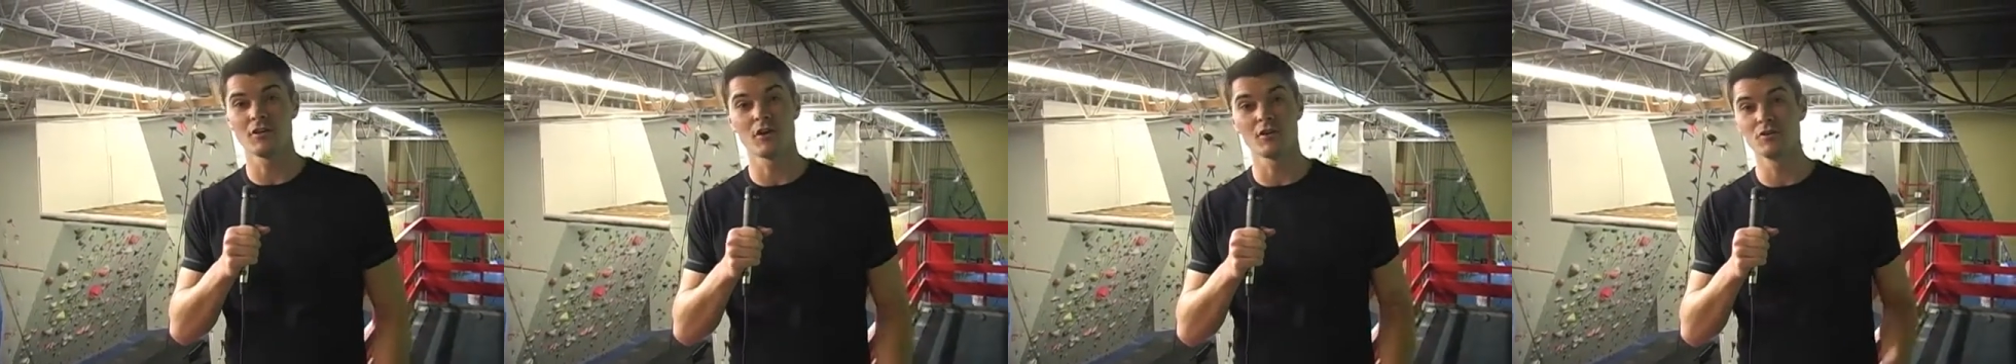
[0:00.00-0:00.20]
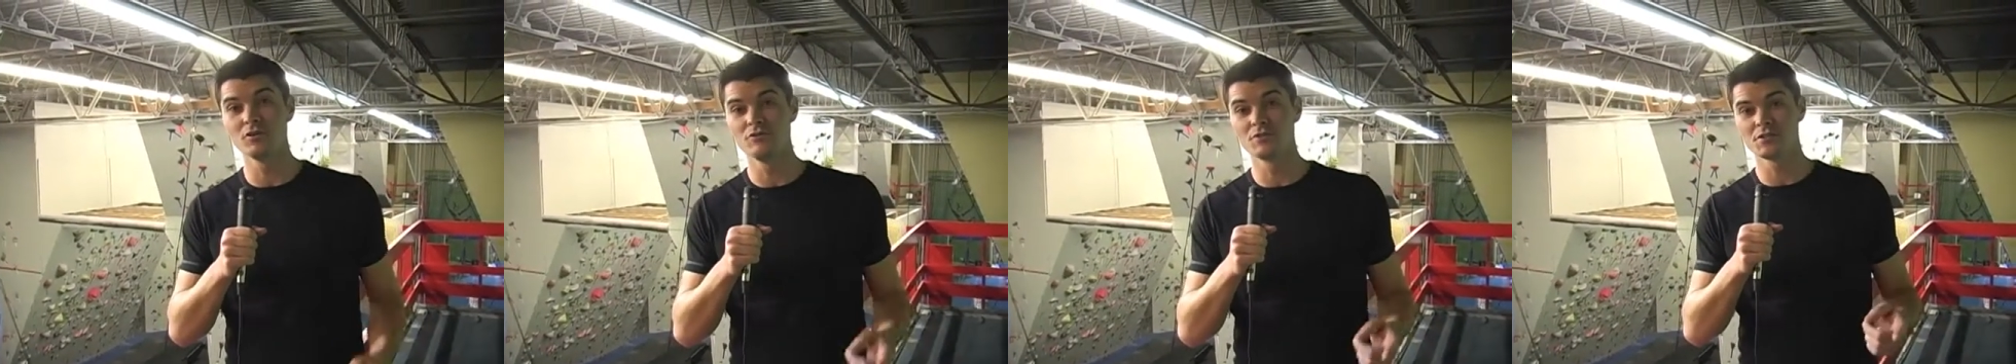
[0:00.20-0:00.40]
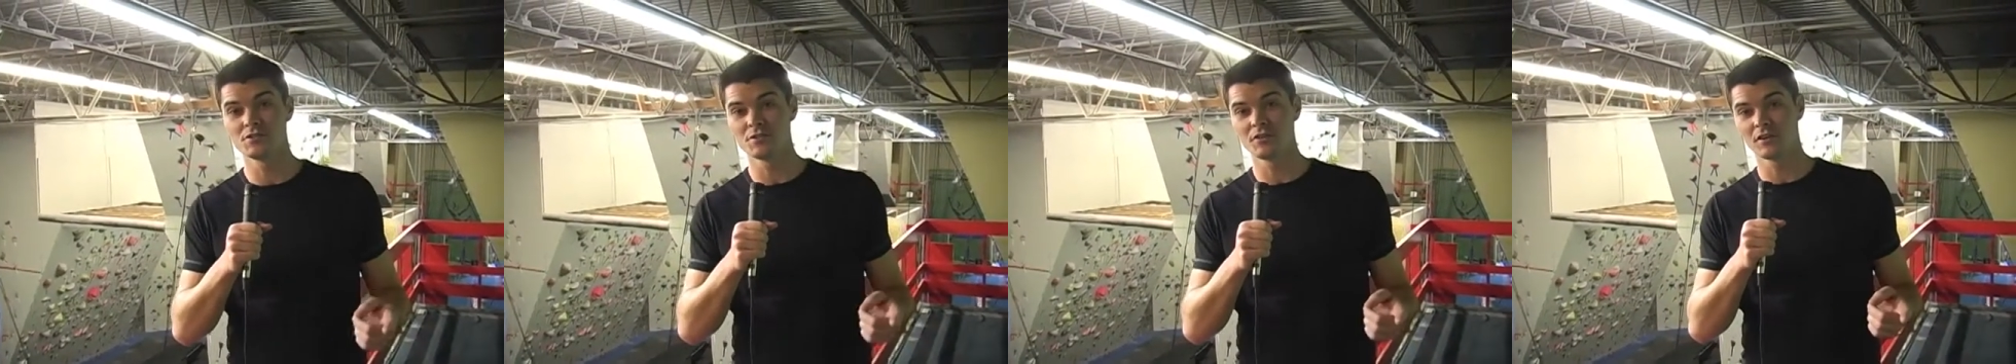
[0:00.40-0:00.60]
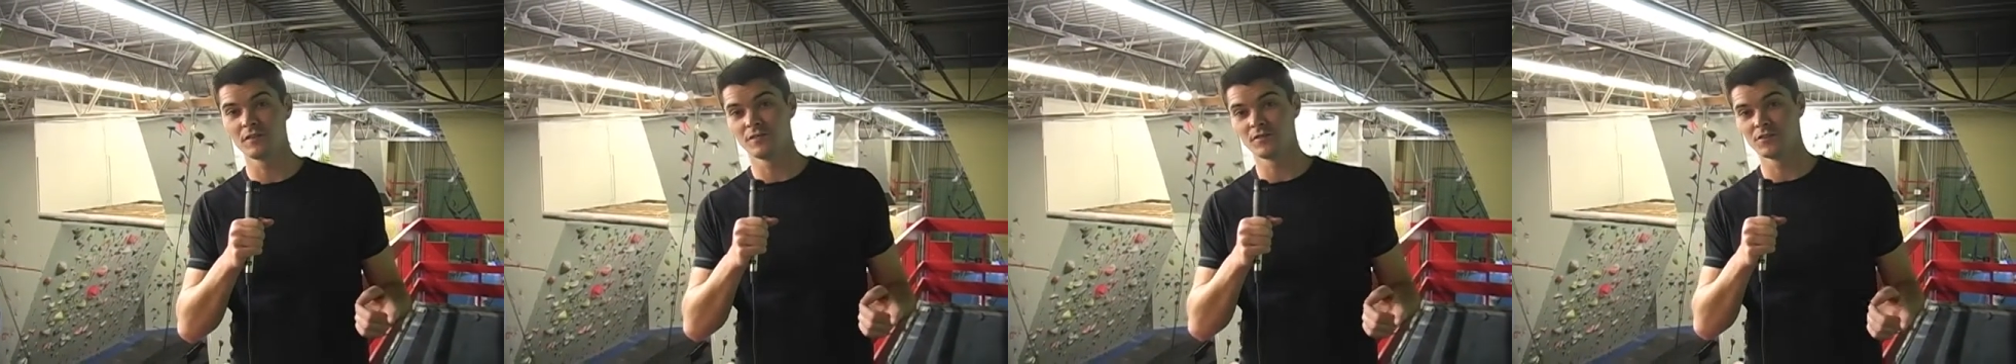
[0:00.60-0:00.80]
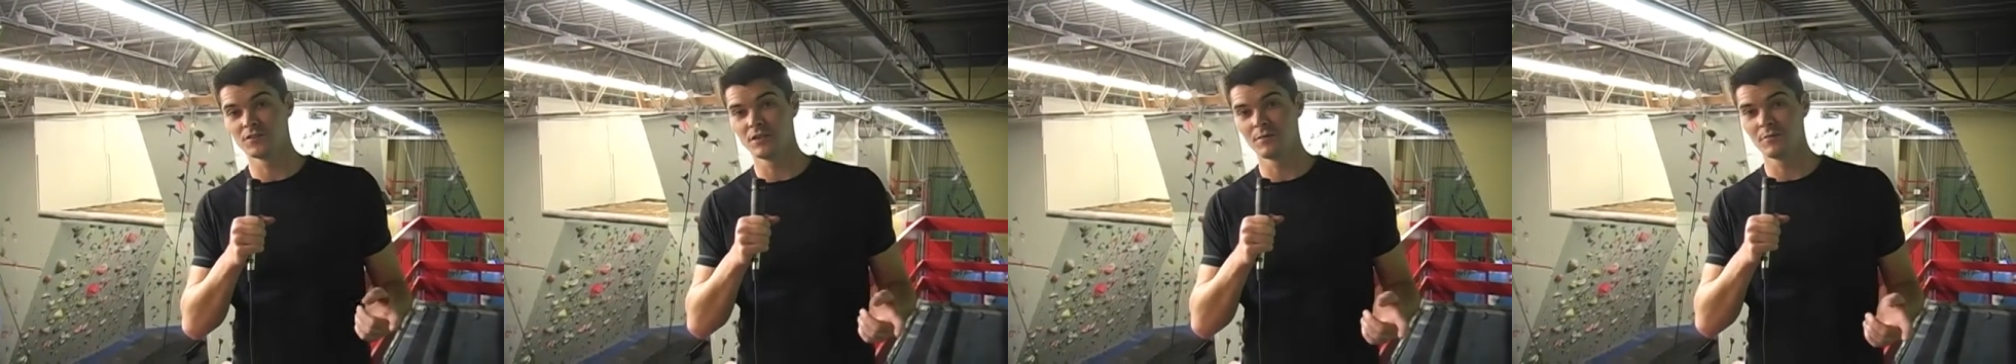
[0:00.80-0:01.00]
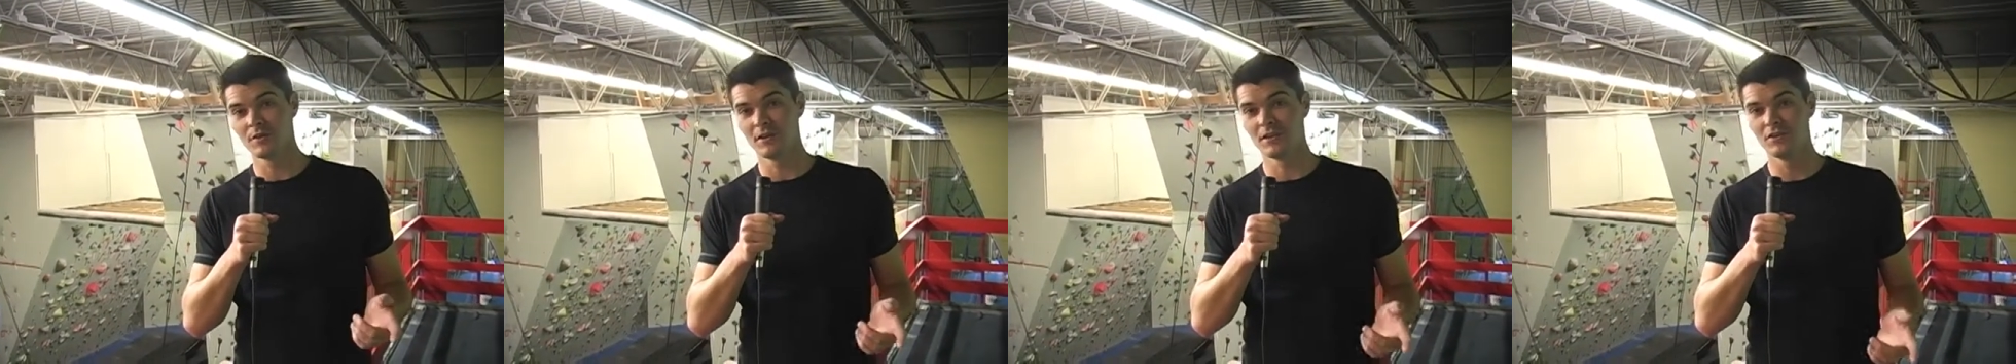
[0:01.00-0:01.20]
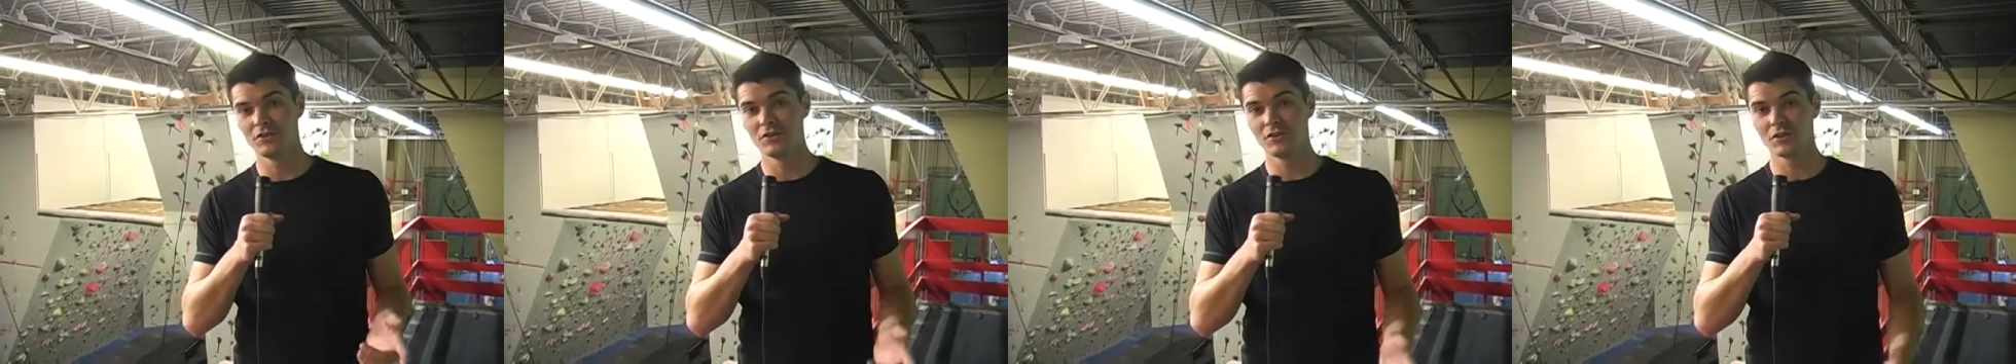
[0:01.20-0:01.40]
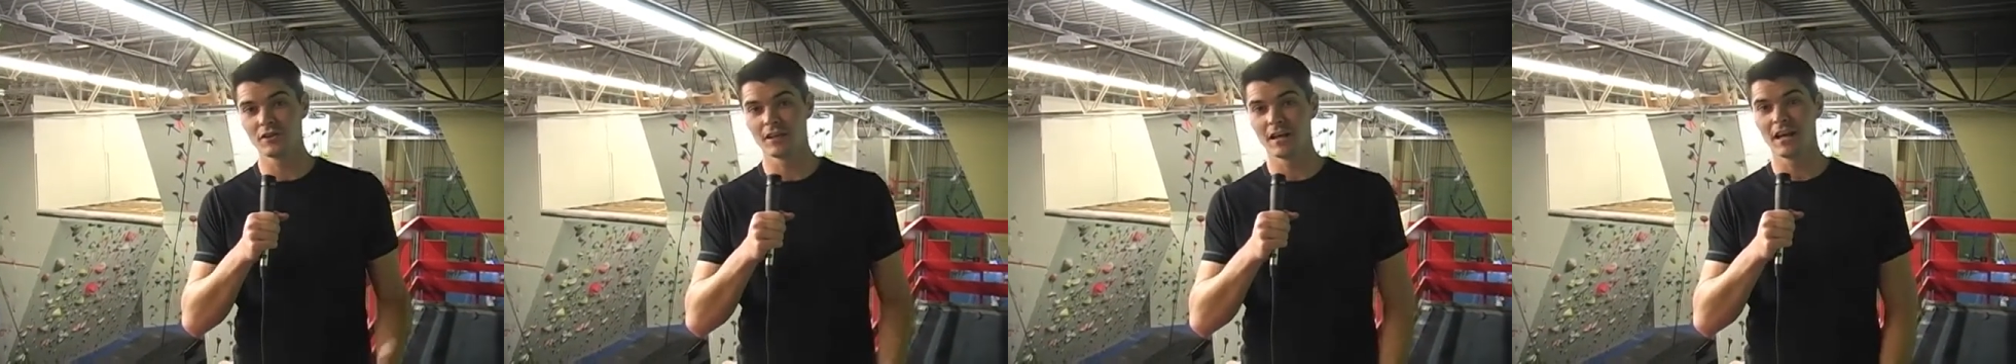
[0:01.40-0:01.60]
or are you just looking for something to
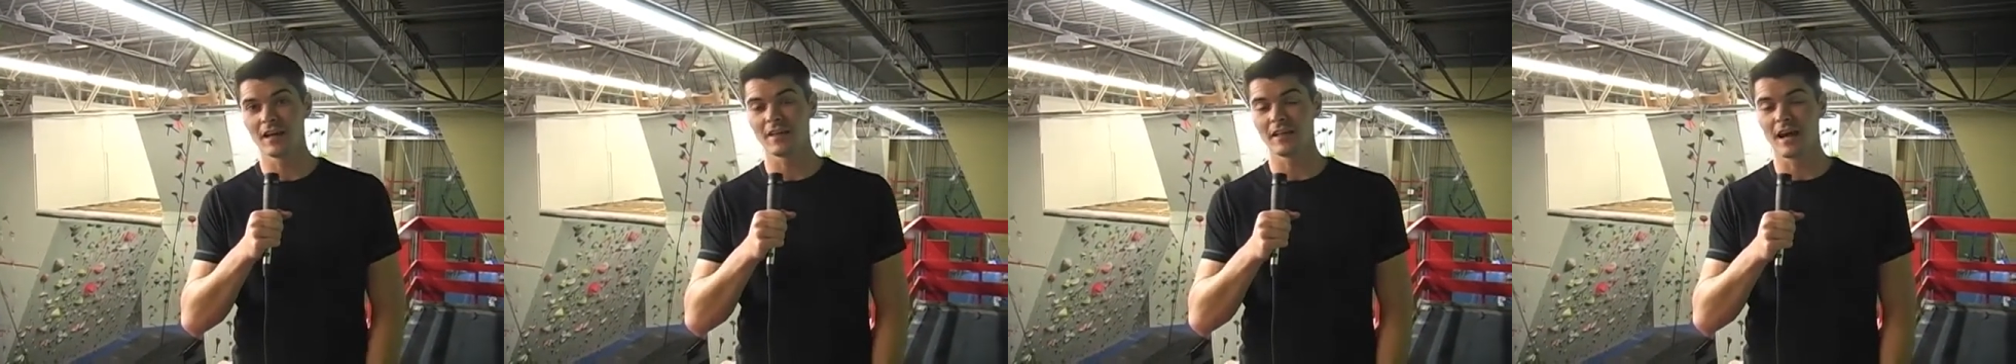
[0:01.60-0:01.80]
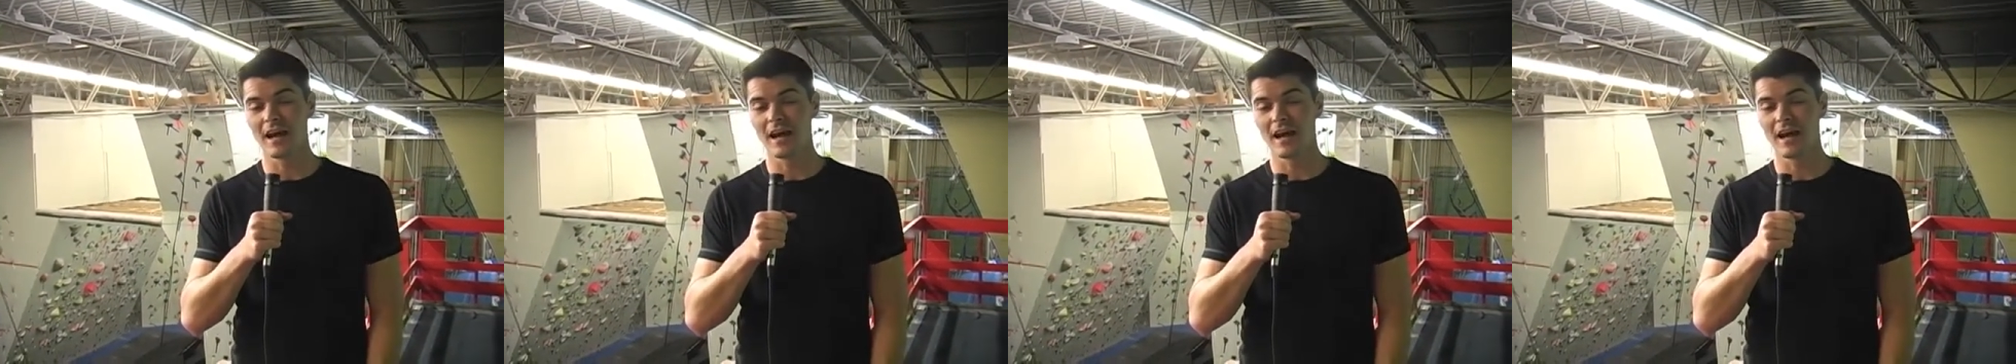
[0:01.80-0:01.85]
do to get out of the